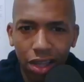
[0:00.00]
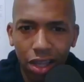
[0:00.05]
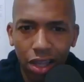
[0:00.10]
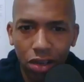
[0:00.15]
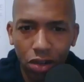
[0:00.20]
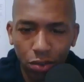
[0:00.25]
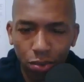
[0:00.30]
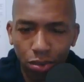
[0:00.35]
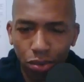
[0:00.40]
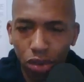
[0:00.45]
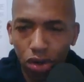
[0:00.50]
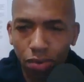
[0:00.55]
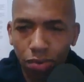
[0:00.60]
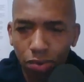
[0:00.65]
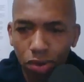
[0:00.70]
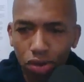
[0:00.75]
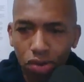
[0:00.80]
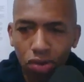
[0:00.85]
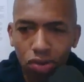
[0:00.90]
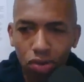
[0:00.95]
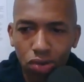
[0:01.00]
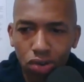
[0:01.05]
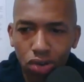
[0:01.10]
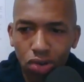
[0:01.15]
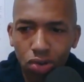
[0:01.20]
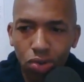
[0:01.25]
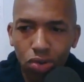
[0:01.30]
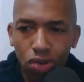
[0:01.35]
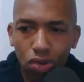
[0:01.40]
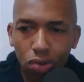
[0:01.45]
You brought them
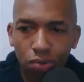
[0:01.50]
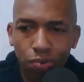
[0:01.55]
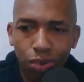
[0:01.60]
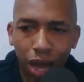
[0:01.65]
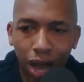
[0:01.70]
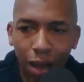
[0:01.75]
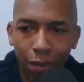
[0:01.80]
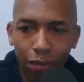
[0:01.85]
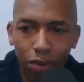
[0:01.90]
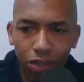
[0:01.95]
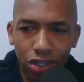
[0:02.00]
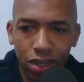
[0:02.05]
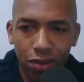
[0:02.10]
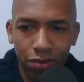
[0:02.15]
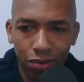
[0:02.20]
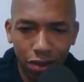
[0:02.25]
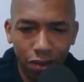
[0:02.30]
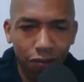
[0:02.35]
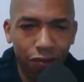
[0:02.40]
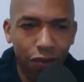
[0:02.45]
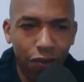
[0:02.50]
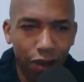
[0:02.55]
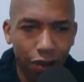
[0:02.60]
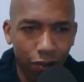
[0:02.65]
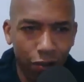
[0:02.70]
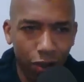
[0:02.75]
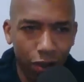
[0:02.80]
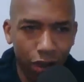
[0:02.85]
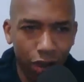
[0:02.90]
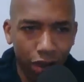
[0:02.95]
new bomber ships to
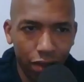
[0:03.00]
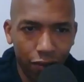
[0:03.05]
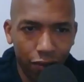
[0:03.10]
fuck with.